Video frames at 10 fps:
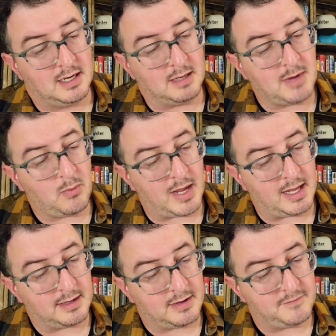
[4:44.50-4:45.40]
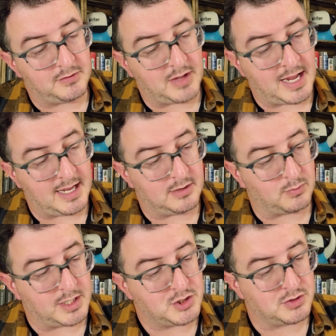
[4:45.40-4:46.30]
And on my way, I felt a
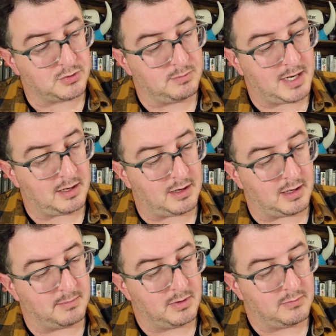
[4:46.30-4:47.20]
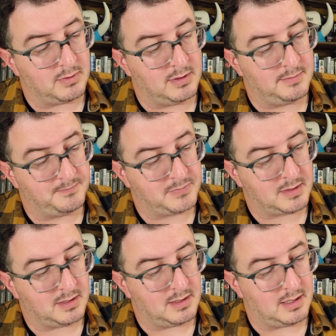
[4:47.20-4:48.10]
hand reach through my arm,
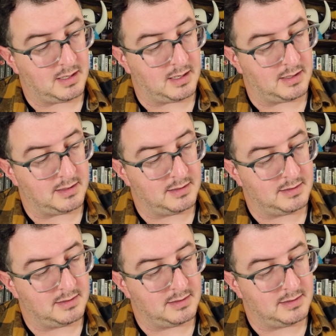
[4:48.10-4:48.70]
uh,